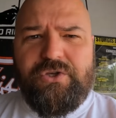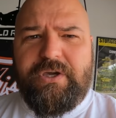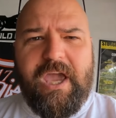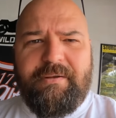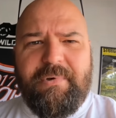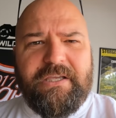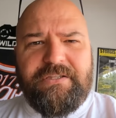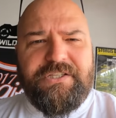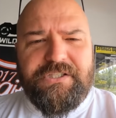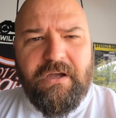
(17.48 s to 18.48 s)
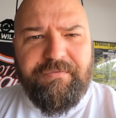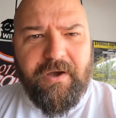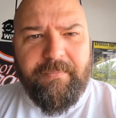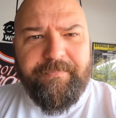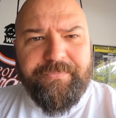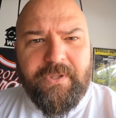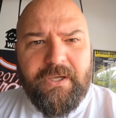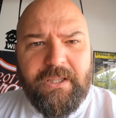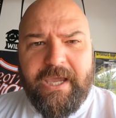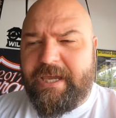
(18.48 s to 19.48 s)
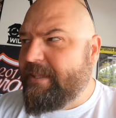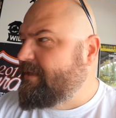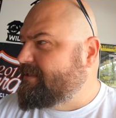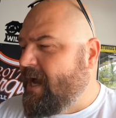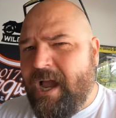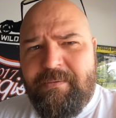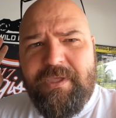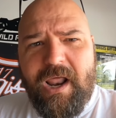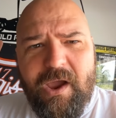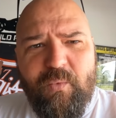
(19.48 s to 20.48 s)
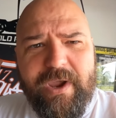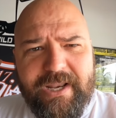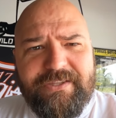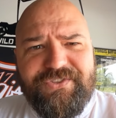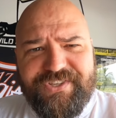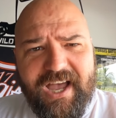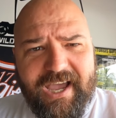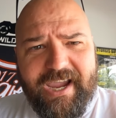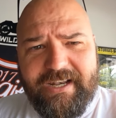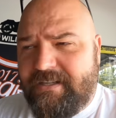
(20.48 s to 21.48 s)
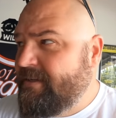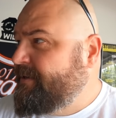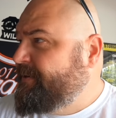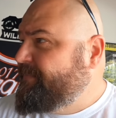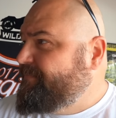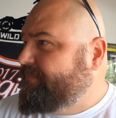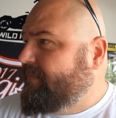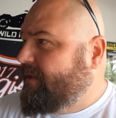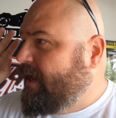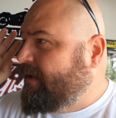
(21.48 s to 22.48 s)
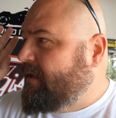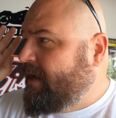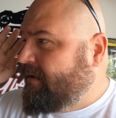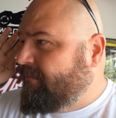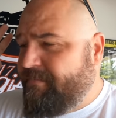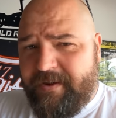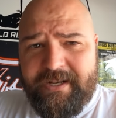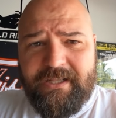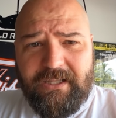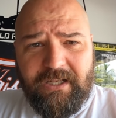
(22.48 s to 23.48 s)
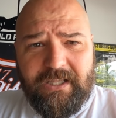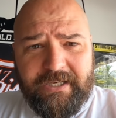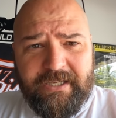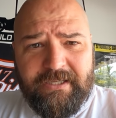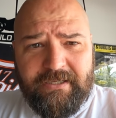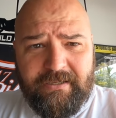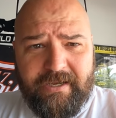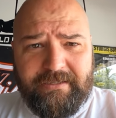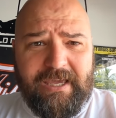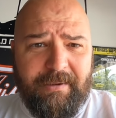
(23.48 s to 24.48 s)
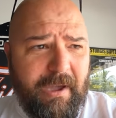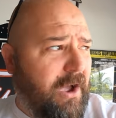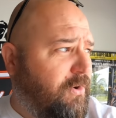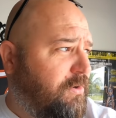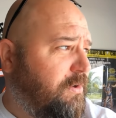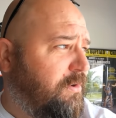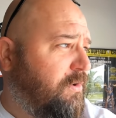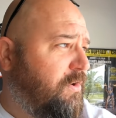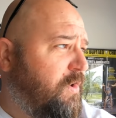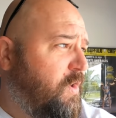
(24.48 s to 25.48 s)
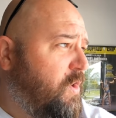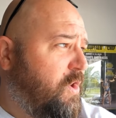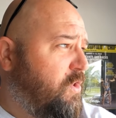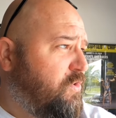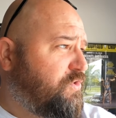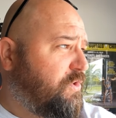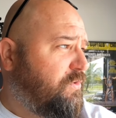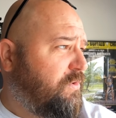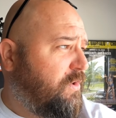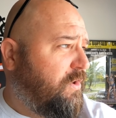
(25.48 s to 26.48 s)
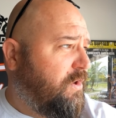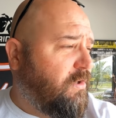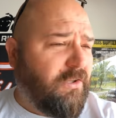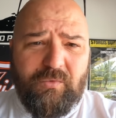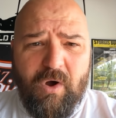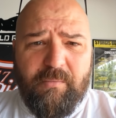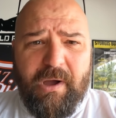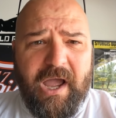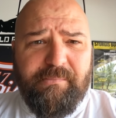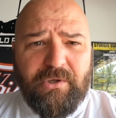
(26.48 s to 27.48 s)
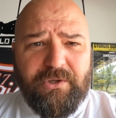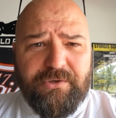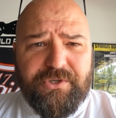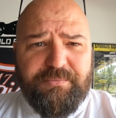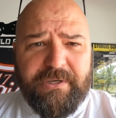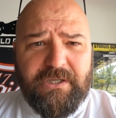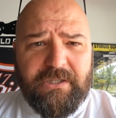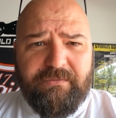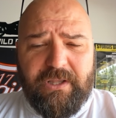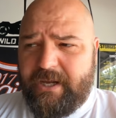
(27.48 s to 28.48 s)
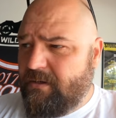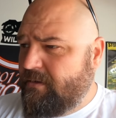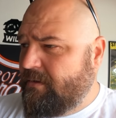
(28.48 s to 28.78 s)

you can't make this stuff up. Like, in the time that I went inside and fed the little one and came out, there's a little walk behind bulldozer's been delivered. Like,